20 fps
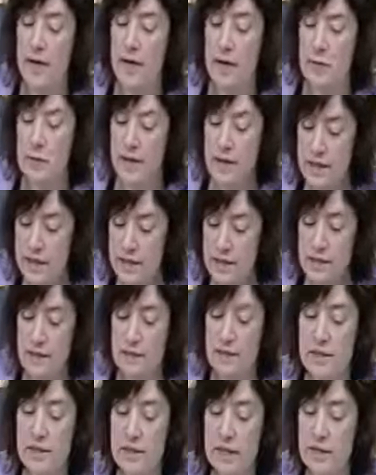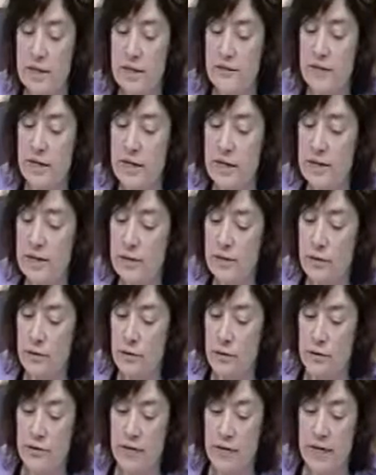and we need to incentivise the
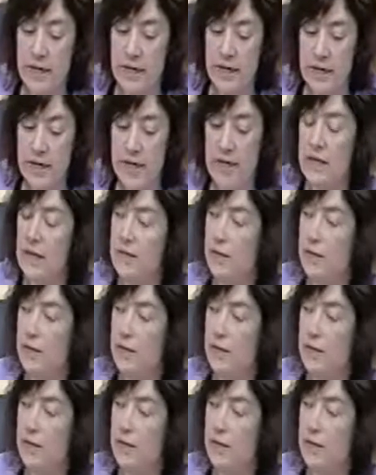sort of thinking